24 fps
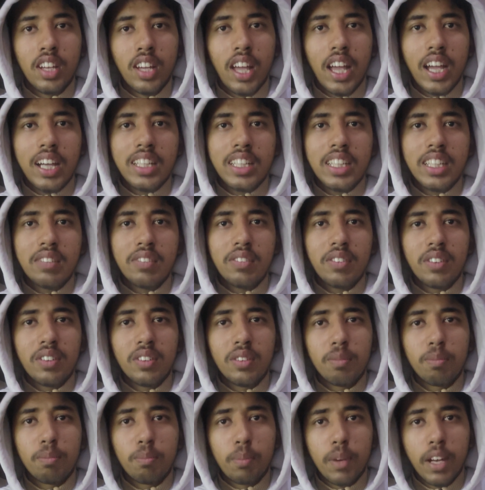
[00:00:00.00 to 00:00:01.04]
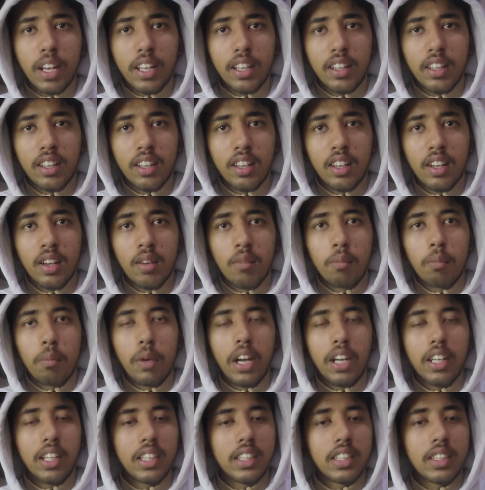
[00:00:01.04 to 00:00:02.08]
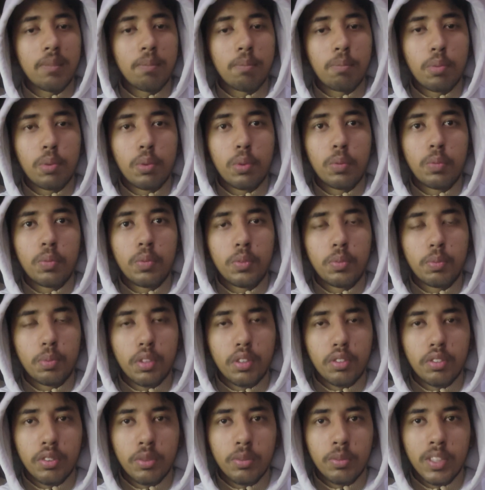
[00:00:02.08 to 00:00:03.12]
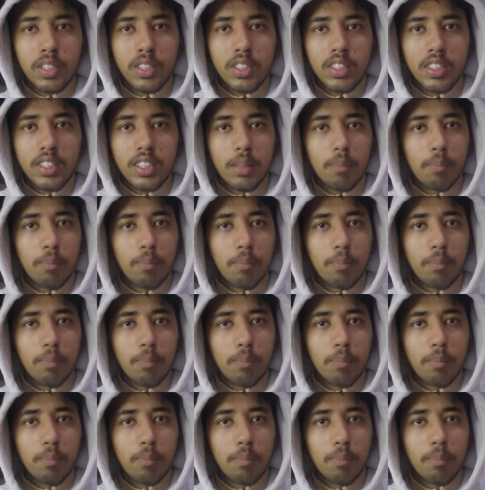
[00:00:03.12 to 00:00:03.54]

Active practice improves performance,